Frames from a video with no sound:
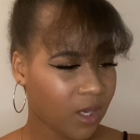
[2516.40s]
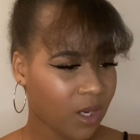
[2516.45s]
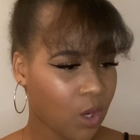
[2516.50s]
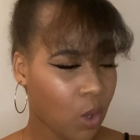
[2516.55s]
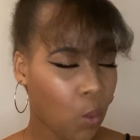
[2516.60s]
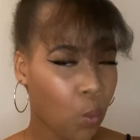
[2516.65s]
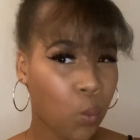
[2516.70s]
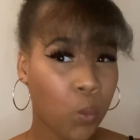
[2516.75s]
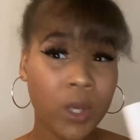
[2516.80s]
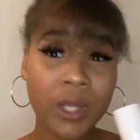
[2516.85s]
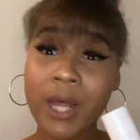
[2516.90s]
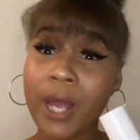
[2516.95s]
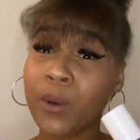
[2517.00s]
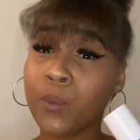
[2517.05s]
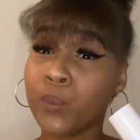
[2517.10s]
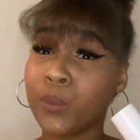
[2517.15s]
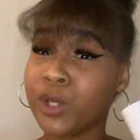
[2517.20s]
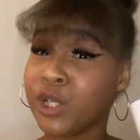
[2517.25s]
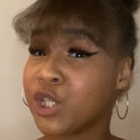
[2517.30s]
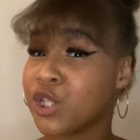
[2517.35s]
Will I
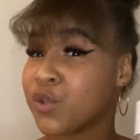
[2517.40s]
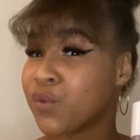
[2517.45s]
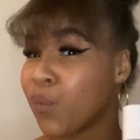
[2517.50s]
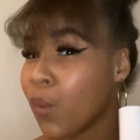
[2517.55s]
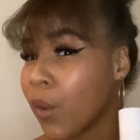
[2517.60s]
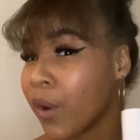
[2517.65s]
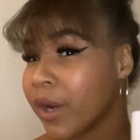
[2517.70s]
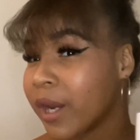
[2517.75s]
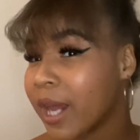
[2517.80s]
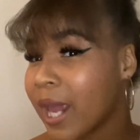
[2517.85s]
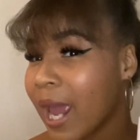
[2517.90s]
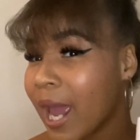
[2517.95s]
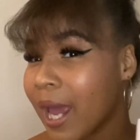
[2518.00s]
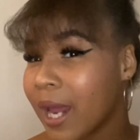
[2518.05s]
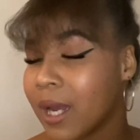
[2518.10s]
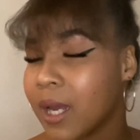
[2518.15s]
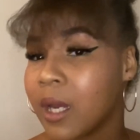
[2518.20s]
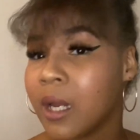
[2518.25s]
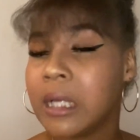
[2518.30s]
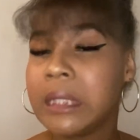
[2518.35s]
reach for it
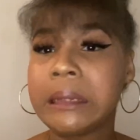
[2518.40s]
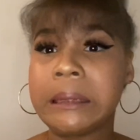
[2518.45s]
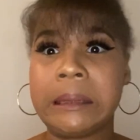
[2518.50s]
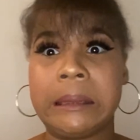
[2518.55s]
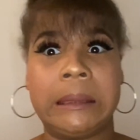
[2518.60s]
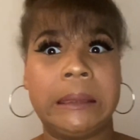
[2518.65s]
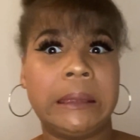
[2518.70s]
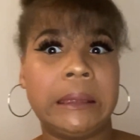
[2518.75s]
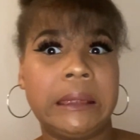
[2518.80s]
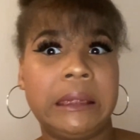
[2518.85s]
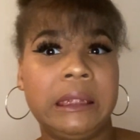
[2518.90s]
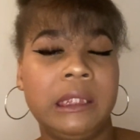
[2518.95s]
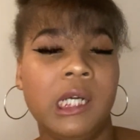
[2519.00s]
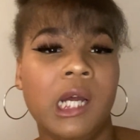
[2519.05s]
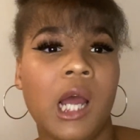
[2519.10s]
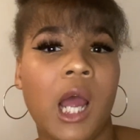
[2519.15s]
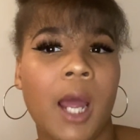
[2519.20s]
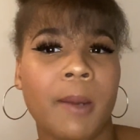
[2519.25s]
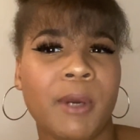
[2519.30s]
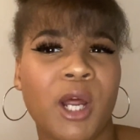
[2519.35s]
again?
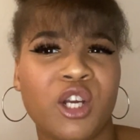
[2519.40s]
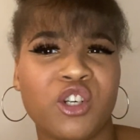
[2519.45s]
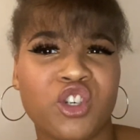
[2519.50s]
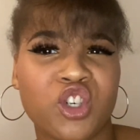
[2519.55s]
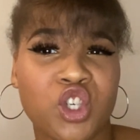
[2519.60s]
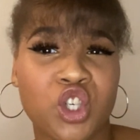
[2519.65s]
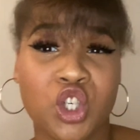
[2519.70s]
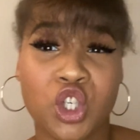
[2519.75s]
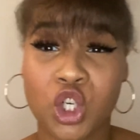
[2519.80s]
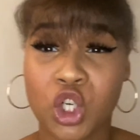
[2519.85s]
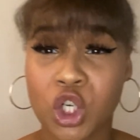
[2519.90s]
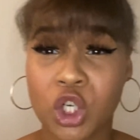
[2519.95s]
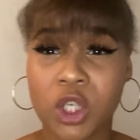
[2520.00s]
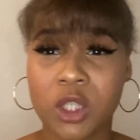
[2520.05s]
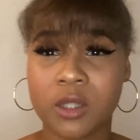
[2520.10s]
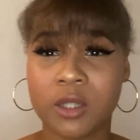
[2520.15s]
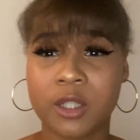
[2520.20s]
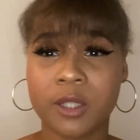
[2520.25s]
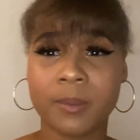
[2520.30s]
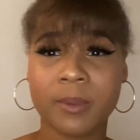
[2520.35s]
I'm not sure,
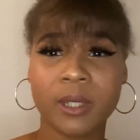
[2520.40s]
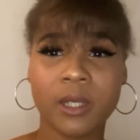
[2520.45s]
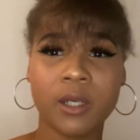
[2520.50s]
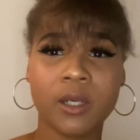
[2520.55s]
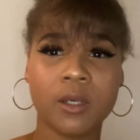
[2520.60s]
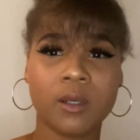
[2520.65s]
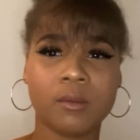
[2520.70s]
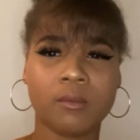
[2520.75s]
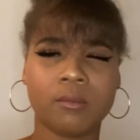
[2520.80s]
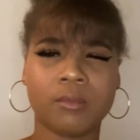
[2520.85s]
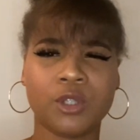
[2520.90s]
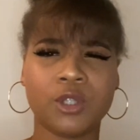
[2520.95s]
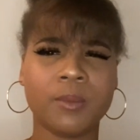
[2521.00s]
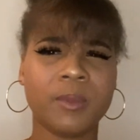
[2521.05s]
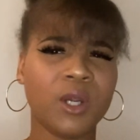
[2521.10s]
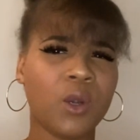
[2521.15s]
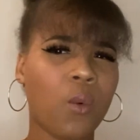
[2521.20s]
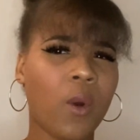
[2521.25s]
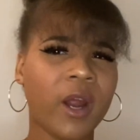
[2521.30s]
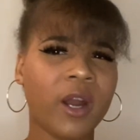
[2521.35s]
to be
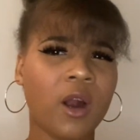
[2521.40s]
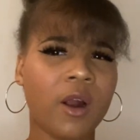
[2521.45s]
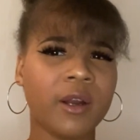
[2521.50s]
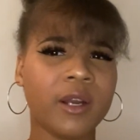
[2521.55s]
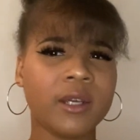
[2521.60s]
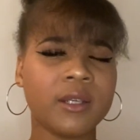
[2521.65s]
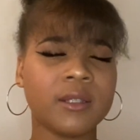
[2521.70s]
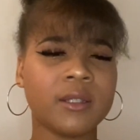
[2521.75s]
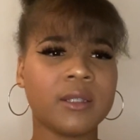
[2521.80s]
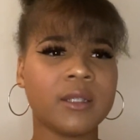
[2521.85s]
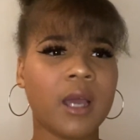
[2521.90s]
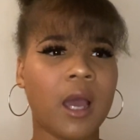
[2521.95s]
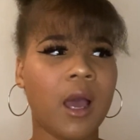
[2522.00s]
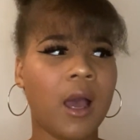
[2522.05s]
quite honest.